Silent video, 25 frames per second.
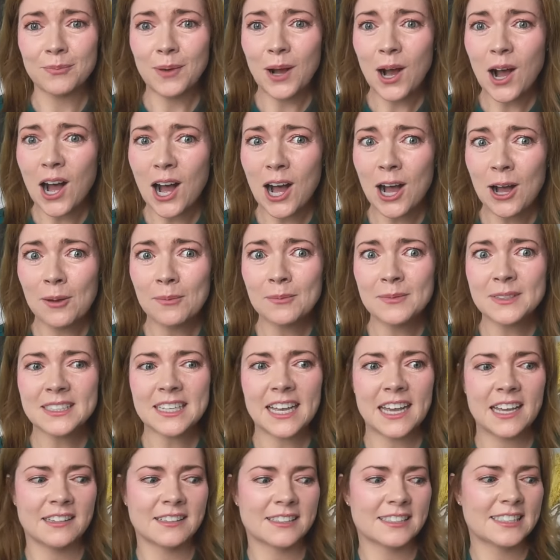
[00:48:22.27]

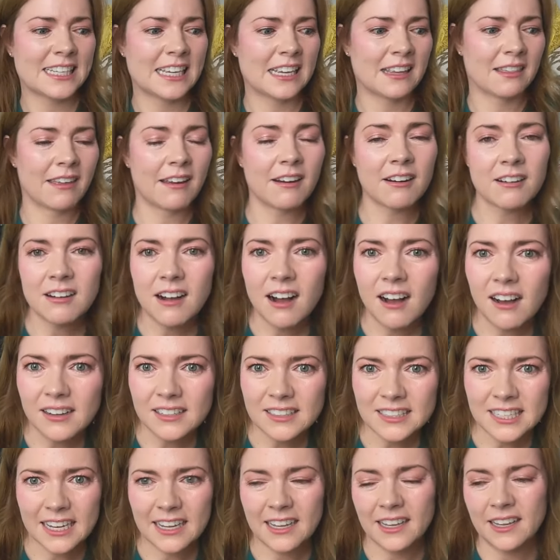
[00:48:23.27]
moms, and seeing their
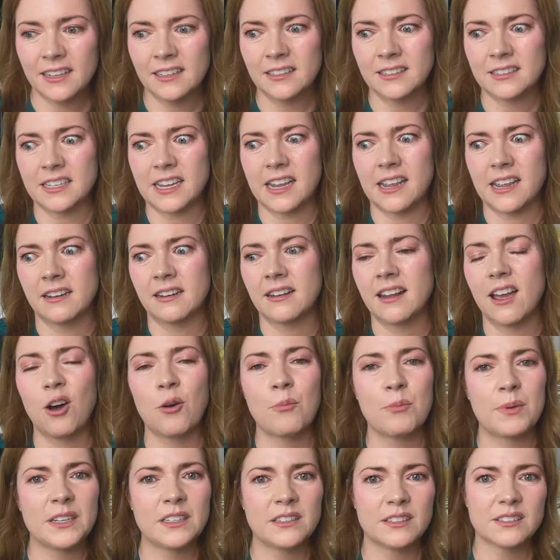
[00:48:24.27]
content and
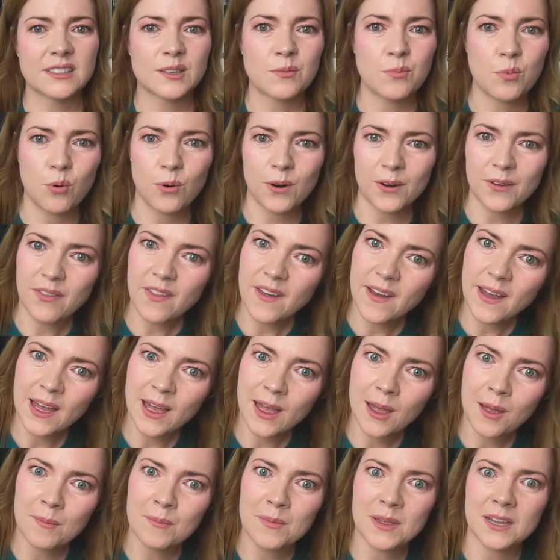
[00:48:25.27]
helping to support
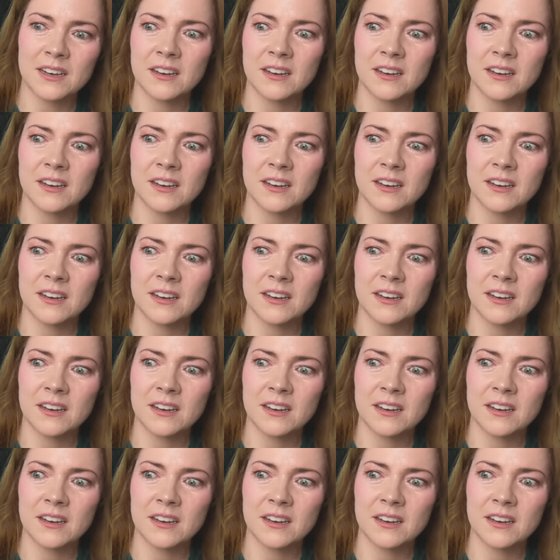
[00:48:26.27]
them,